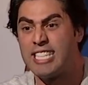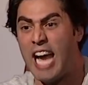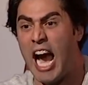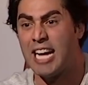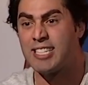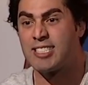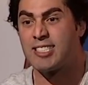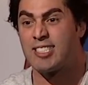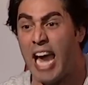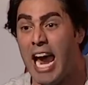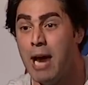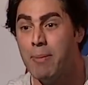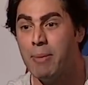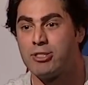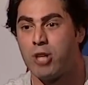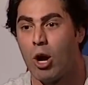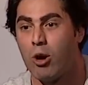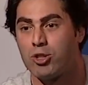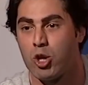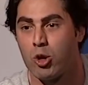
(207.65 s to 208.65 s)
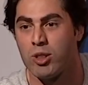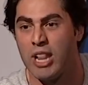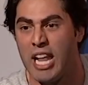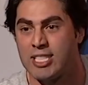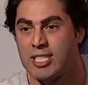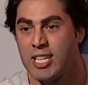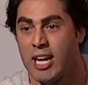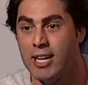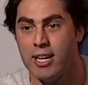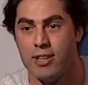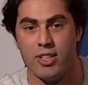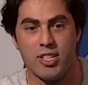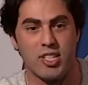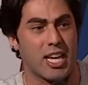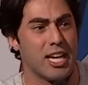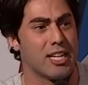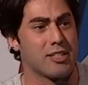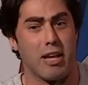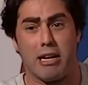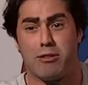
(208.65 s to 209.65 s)
God damn it, don't you listen? And
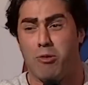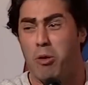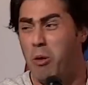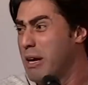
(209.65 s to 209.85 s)
this kid's like,